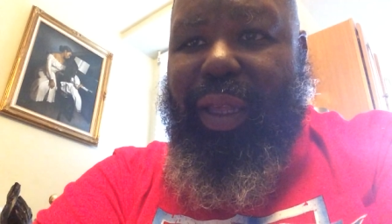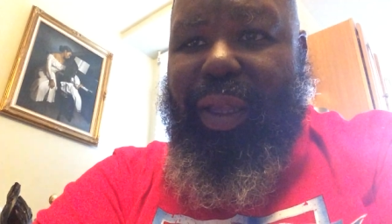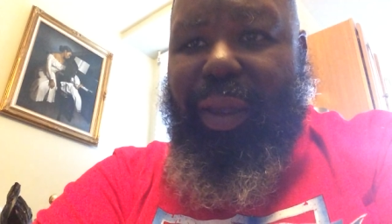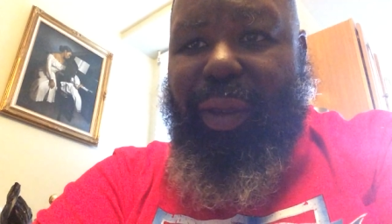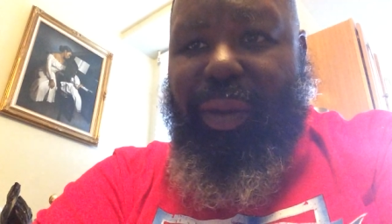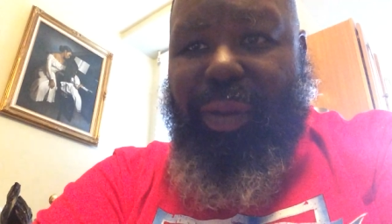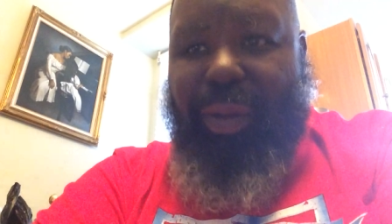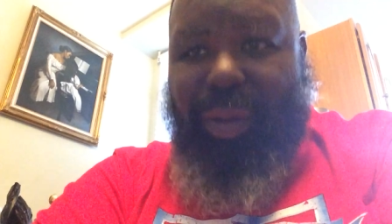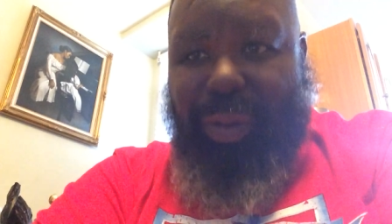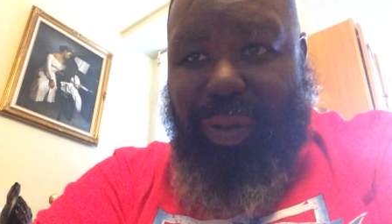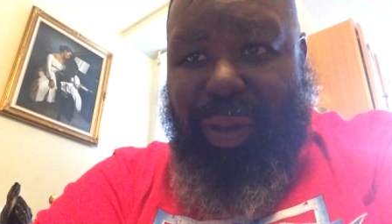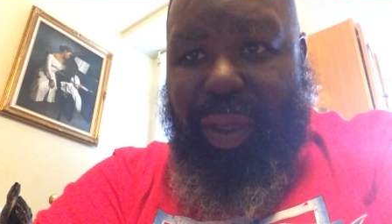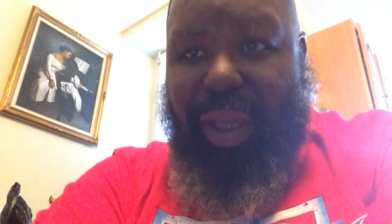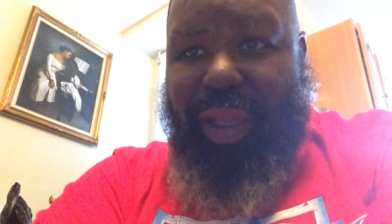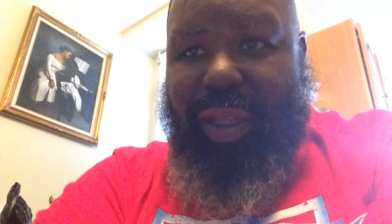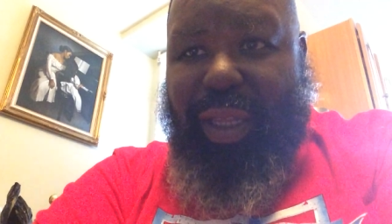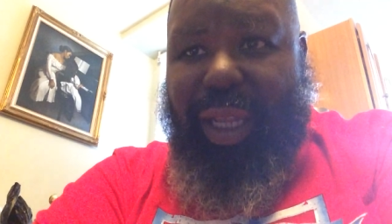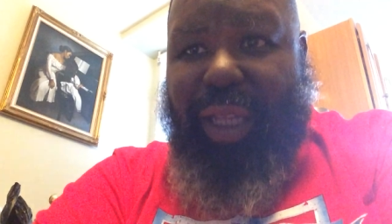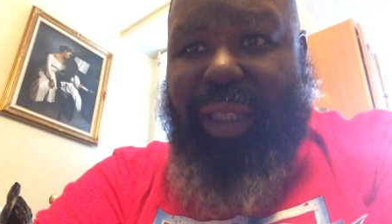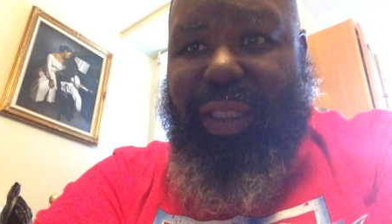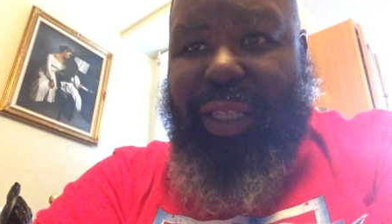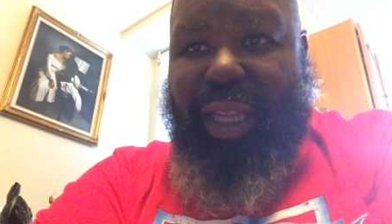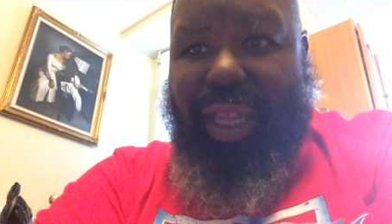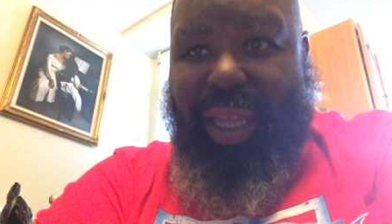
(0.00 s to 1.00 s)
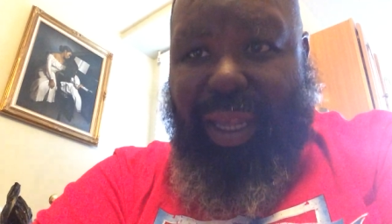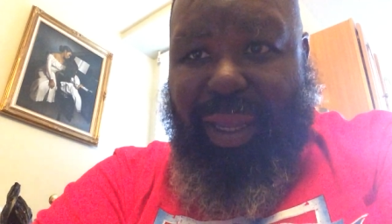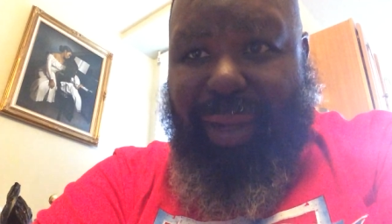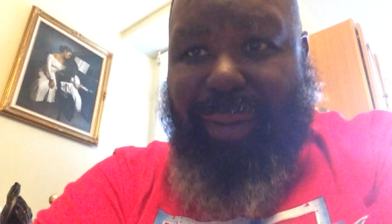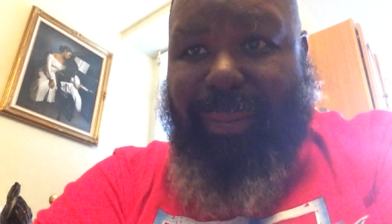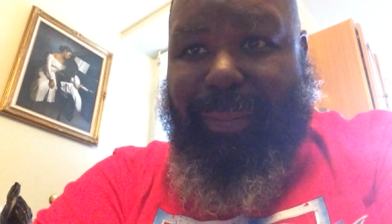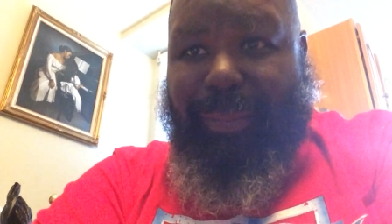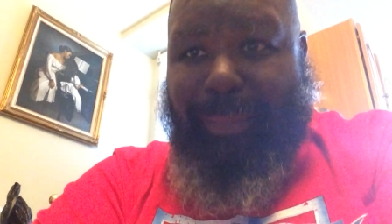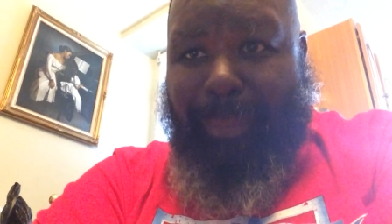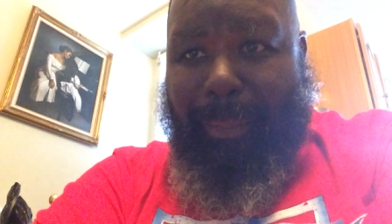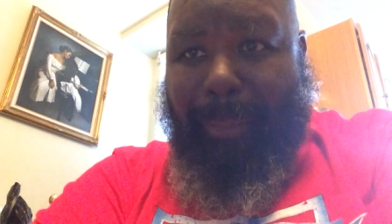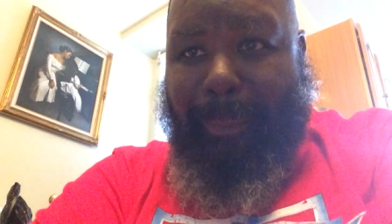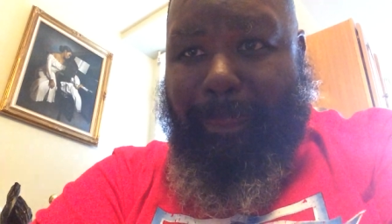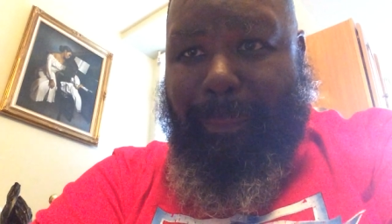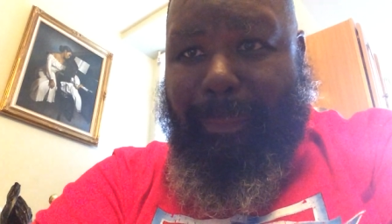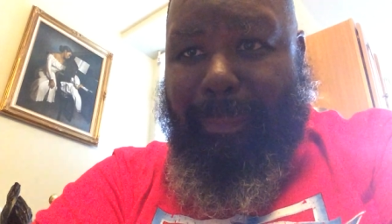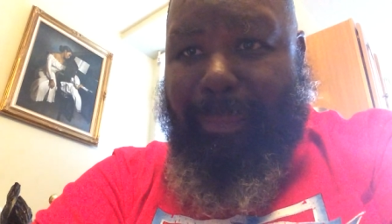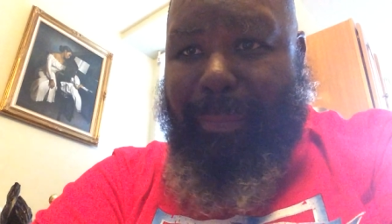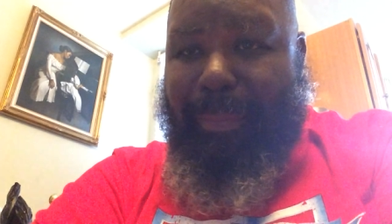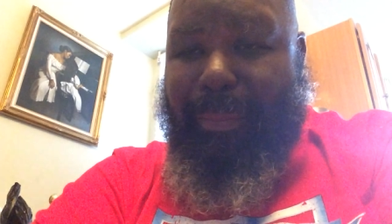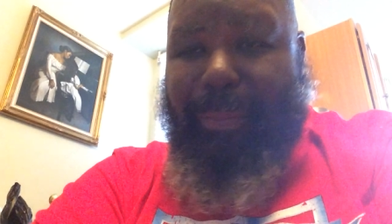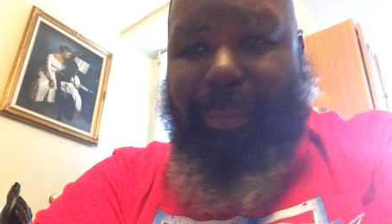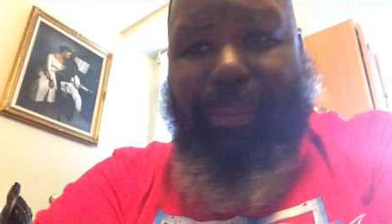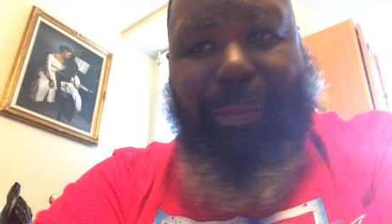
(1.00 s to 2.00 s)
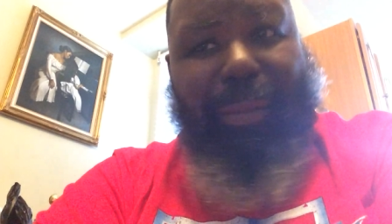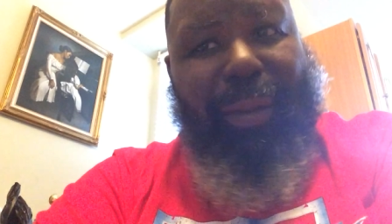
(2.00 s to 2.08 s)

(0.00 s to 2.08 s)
you, you think that's a hint. Hmm.